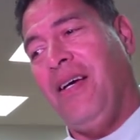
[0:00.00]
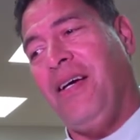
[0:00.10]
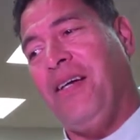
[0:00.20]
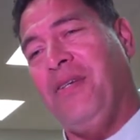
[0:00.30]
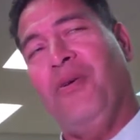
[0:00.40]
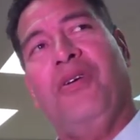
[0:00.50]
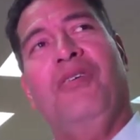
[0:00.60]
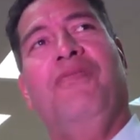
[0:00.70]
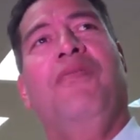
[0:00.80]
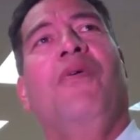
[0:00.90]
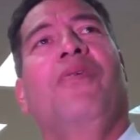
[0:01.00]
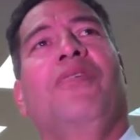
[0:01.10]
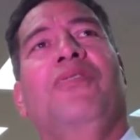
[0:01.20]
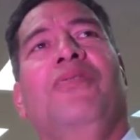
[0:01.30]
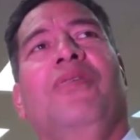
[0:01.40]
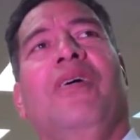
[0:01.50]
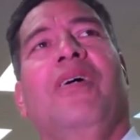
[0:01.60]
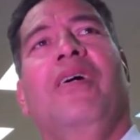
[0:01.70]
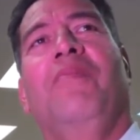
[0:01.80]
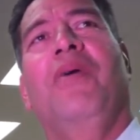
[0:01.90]
Looking forward to
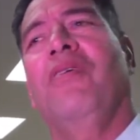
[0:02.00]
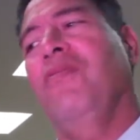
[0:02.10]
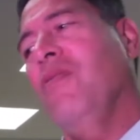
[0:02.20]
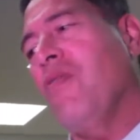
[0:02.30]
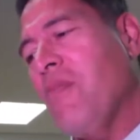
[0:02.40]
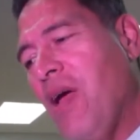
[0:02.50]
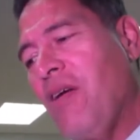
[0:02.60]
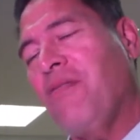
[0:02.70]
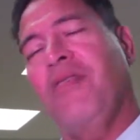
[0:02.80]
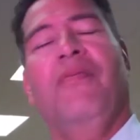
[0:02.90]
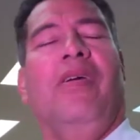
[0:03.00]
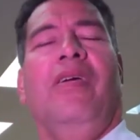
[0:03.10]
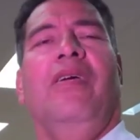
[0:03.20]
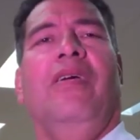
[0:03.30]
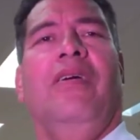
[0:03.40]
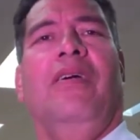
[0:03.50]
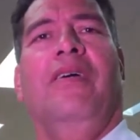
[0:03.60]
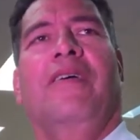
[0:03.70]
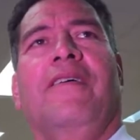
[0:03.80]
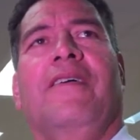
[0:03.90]
a better form every week.
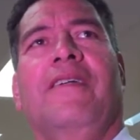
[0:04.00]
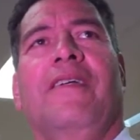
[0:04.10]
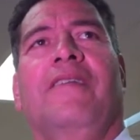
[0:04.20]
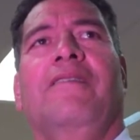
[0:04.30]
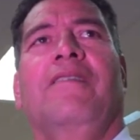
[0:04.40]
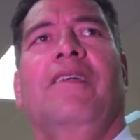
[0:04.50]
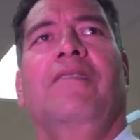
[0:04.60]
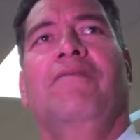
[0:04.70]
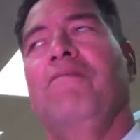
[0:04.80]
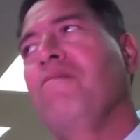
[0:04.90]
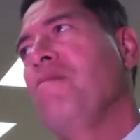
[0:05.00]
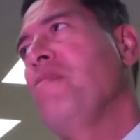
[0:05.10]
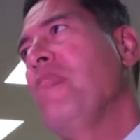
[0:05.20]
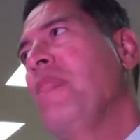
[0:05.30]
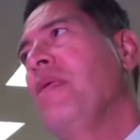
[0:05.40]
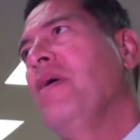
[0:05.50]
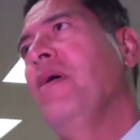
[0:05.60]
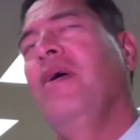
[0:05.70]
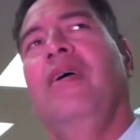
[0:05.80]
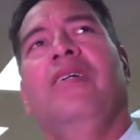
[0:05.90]
And
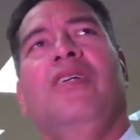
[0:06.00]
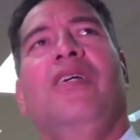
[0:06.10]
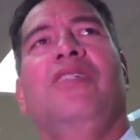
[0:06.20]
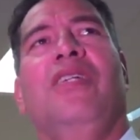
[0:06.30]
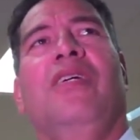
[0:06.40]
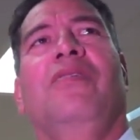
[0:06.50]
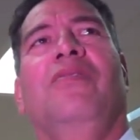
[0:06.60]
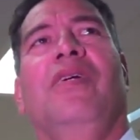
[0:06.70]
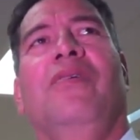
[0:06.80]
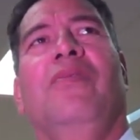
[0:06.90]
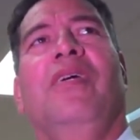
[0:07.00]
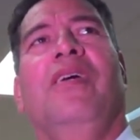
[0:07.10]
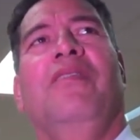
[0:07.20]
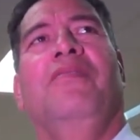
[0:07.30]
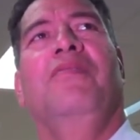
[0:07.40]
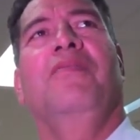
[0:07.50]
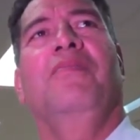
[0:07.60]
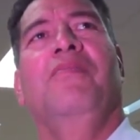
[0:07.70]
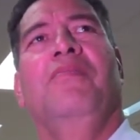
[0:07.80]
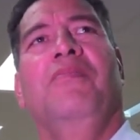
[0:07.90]
as I see it, we have
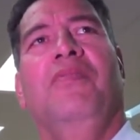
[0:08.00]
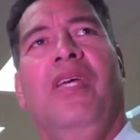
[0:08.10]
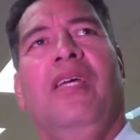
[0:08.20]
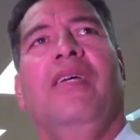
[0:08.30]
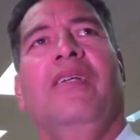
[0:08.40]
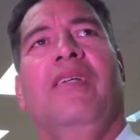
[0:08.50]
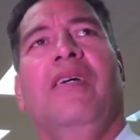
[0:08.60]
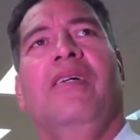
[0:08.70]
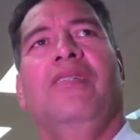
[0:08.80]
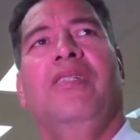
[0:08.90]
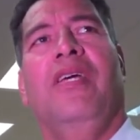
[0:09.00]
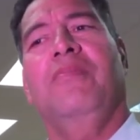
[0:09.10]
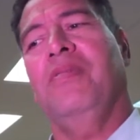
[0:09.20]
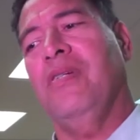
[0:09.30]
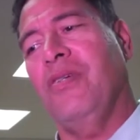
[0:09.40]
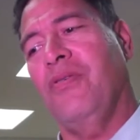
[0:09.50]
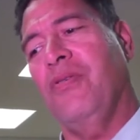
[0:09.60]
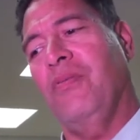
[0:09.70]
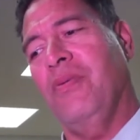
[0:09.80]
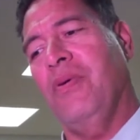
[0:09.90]
taken steps as a
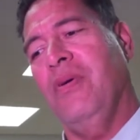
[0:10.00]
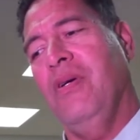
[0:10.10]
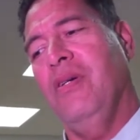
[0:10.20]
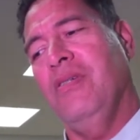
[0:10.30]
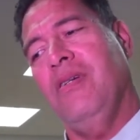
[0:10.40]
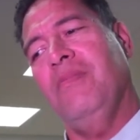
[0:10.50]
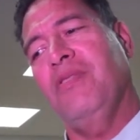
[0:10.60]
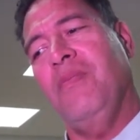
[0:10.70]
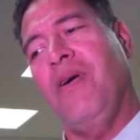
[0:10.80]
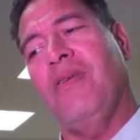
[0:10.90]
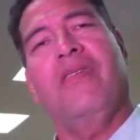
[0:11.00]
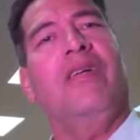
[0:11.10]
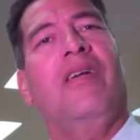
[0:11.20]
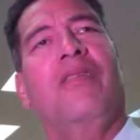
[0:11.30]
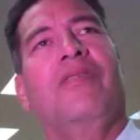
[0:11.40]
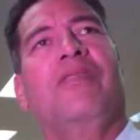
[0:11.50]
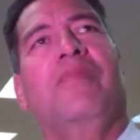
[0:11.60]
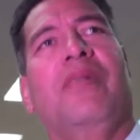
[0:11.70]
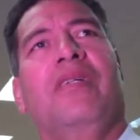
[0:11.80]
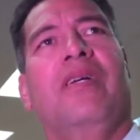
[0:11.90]
group, some smaller than
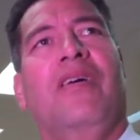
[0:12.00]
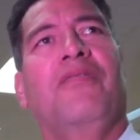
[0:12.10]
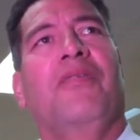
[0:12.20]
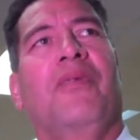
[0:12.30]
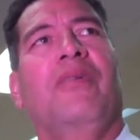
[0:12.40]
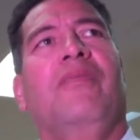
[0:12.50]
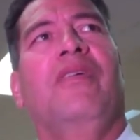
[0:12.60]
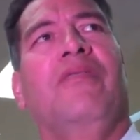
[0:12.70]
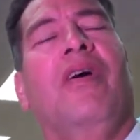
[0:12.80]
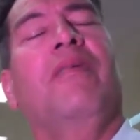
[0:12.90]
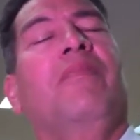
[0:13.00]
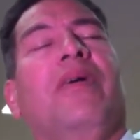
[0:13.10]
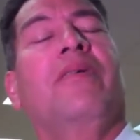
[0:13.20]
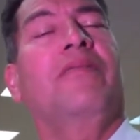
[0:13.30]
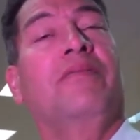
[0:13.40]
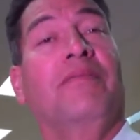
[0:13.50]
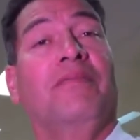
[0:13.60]
others, but every week we have gotten better.